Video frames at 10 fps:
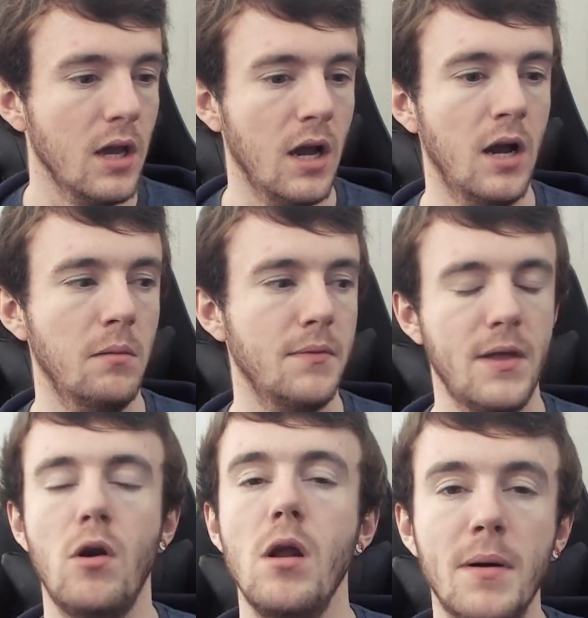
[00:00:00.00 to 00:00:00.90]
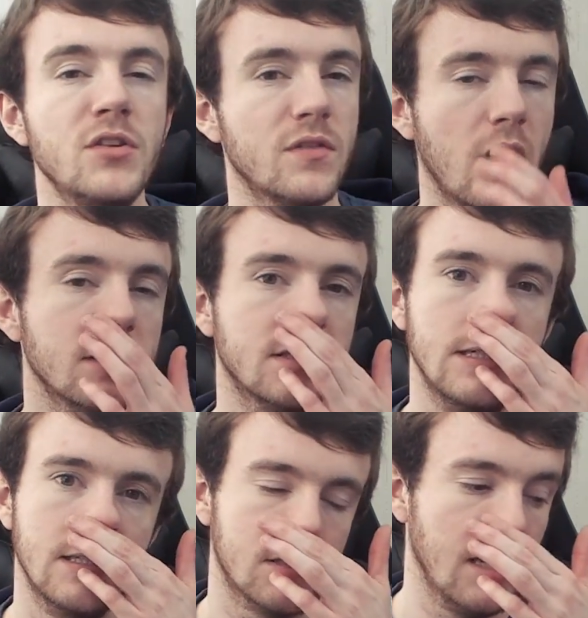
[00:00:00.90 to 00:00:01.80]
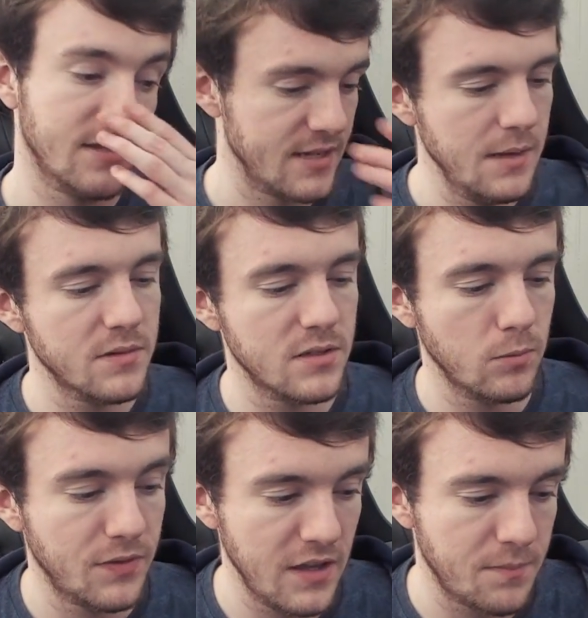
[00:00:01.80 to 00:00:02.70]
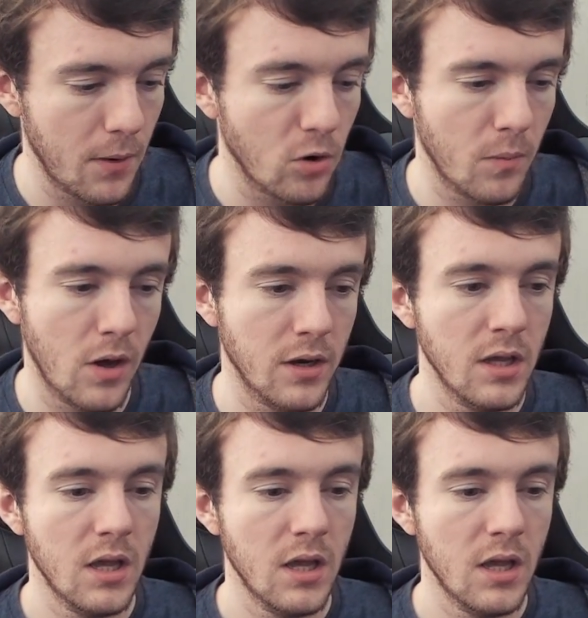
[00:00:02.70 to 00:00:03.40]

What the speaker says: But there are a bunch of cutscenes, it seems, with these Pokemon.